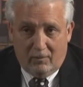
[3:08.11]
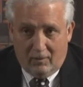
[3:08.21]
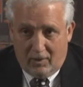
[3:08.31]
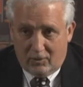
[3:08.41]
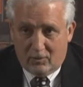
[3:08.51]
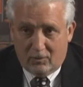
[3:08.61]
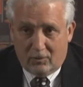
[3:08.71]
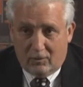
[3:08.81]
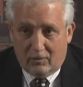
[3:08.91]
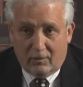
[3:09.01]
lessons
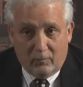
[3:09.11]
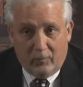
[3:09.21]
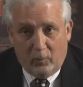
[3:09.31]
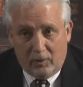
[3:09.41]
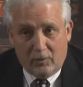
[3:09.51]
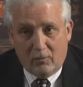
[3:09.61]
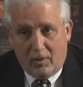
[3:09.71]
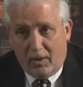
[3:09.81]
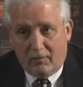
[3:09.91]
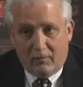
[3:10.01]
learned, and we do
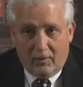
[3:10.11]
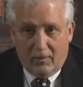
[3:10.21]
have